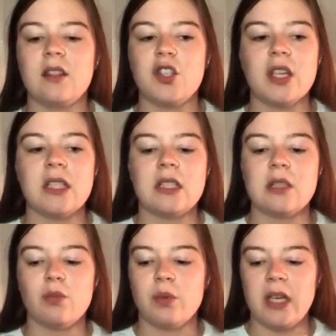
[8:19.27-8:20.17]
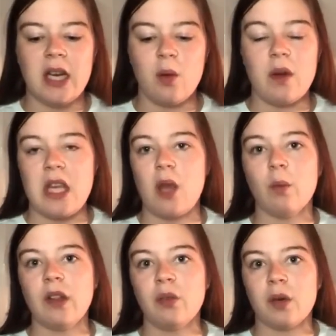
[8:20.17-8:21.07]
just reading what he
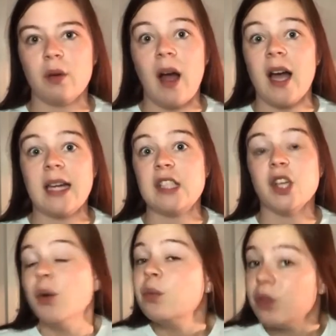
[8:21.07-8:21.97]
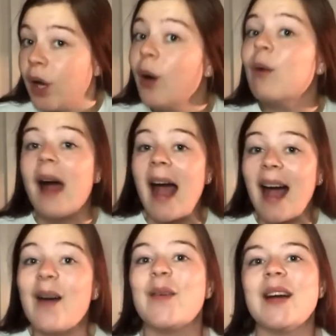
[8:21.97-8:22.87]
went through, I don't know
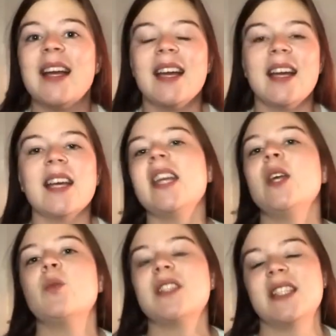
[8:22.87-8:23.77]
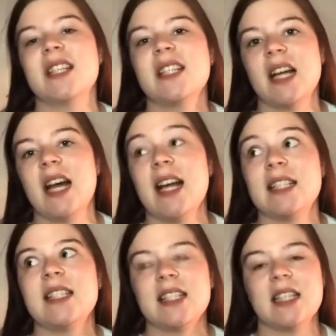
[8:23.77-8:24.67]
how he was
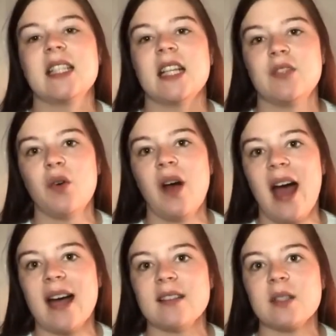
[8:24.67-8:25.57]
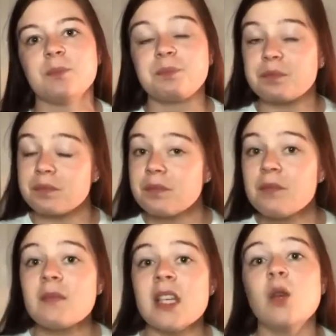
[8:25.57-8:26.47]
as successful as
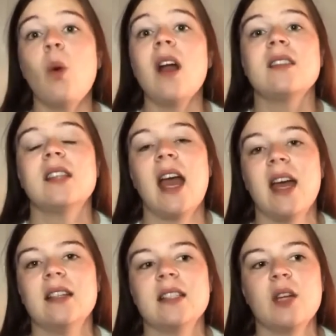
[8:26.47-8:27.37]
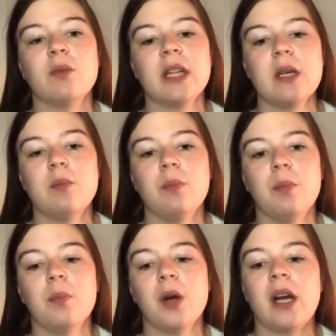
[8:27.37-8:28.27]
he was. And it really
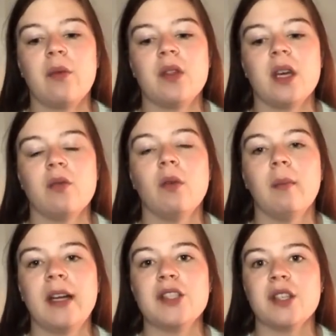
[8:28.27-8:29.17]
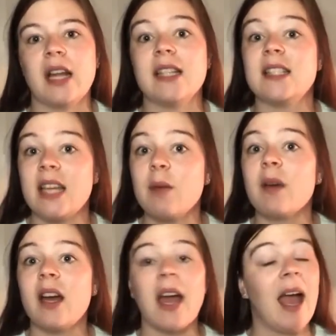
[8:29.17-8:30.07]
brought out the reminder that
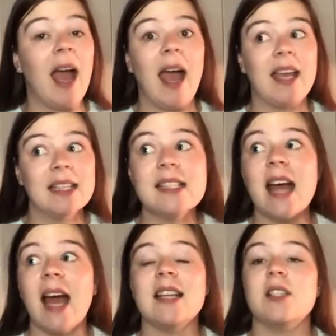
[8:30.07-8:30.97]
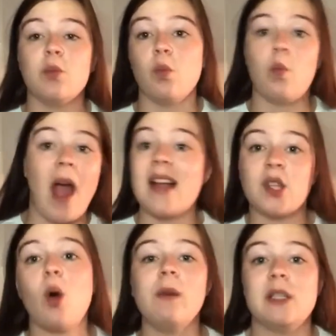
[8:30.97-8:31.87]
stigma is and
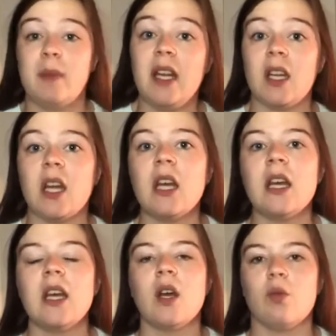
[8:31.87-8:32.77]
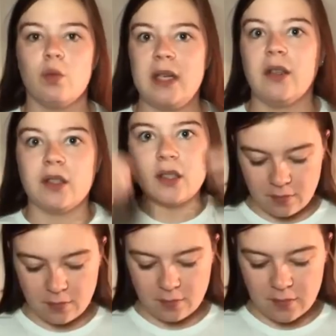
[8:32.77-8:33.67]
has always been real.
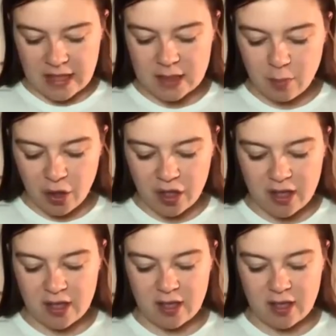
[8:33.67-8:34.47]
This book,